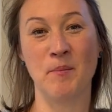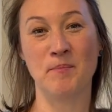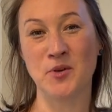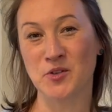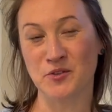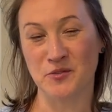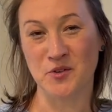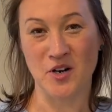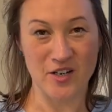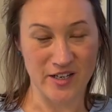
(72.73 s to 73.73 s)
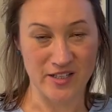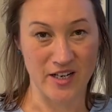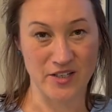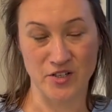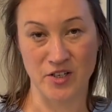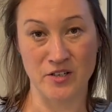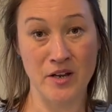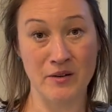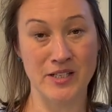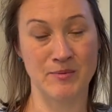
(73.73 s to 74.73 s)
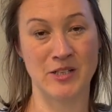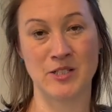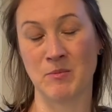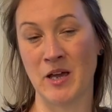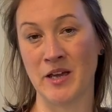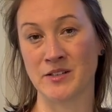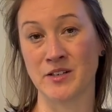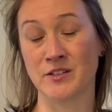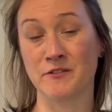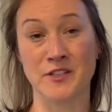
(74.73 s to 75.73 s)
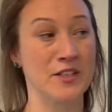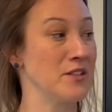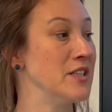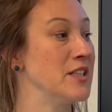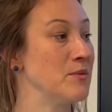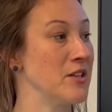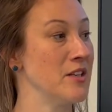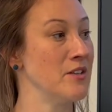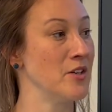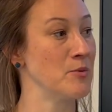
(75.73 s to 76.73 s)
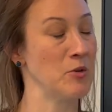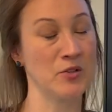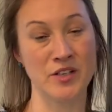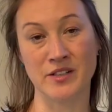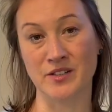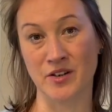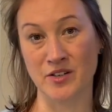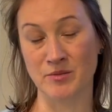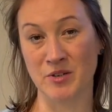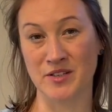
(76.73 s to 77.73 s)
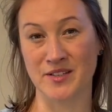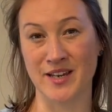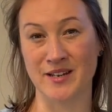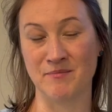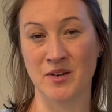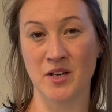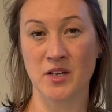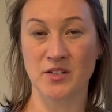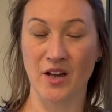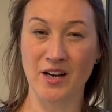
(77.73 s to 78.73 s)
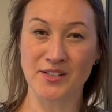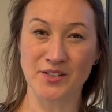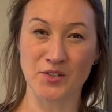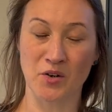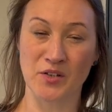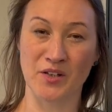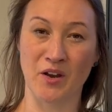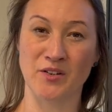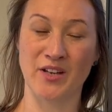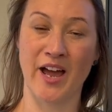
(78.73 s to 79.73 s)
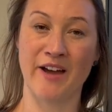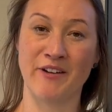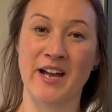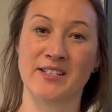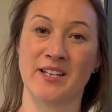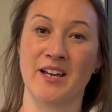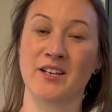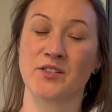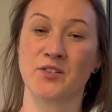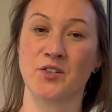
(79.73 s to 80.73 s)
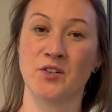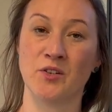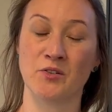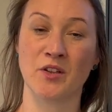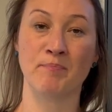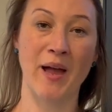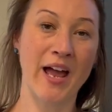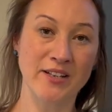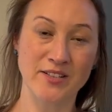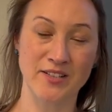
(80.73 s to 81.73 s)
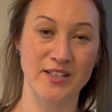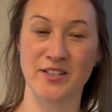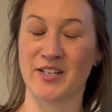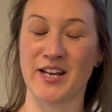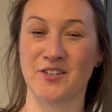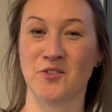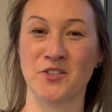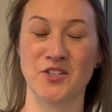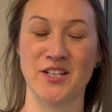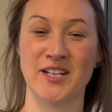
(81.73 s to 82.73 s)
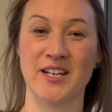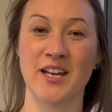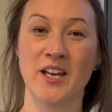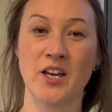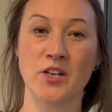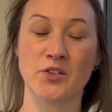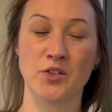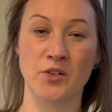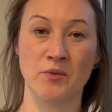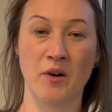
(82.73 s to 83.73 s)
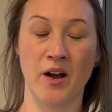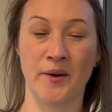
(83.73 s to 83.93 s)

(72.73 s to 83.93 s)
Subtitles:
beautiful architecture, no expense spared, and the facilities within those buildings are going to be the same. So Ellison Scholars are going to have access to the best in technology to